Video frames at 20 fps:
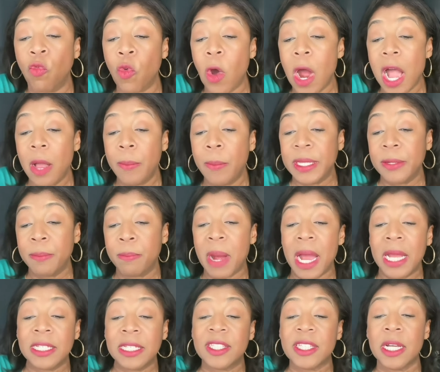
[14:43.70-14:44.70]
Robin,
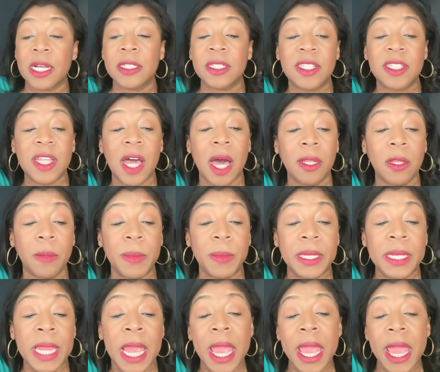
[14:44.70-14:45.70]
my son,
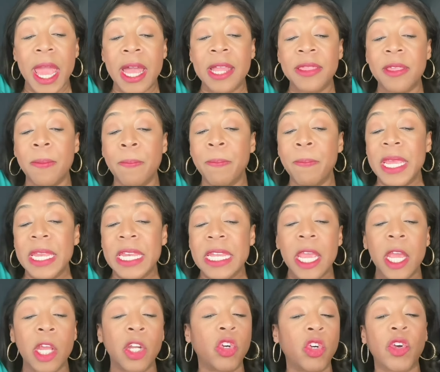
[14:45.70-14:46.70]
Solomon, and the
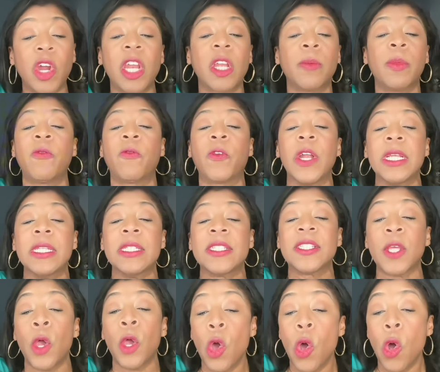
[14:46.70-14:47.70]
many incredible
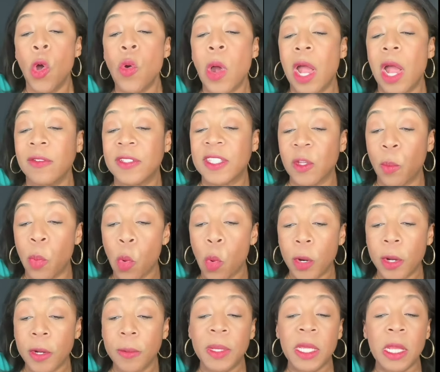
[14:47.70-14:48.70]
friends who have
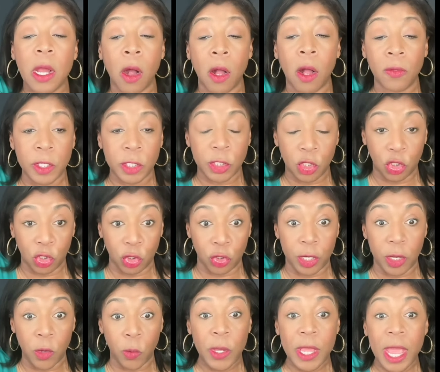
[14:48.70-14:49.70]
supported me on this
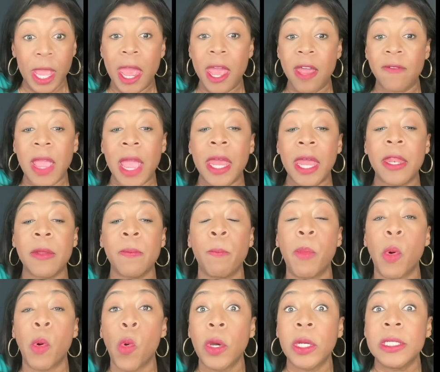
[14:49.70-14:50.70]
journey. We have an
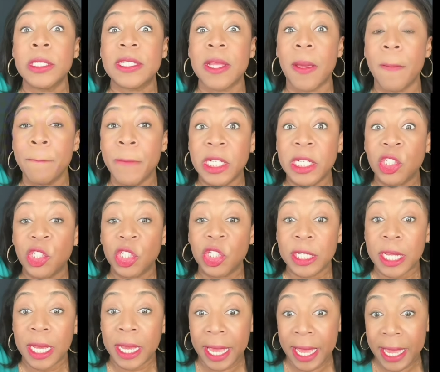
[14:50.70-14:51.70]
important
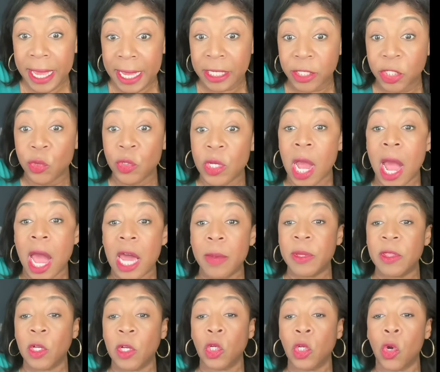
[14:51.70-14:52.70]
mission ahead. To God
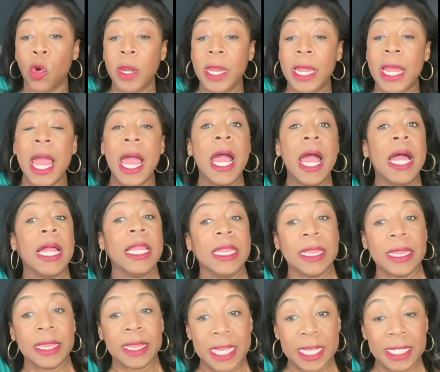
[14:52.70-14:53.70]
be the glory.
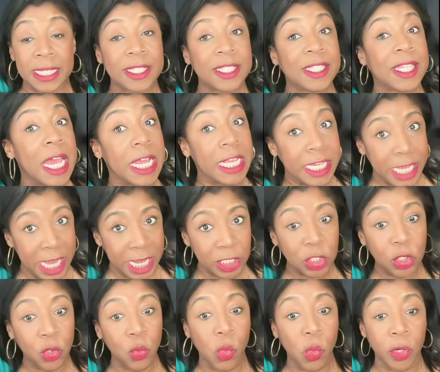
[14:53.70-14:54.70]
Let's get
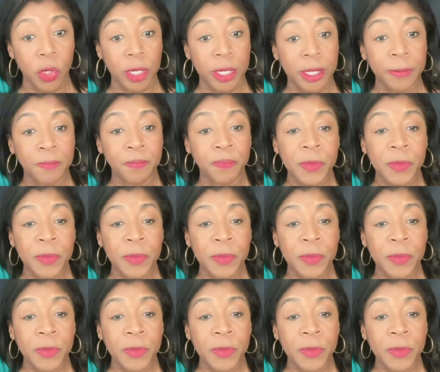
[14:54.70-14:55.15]
to work.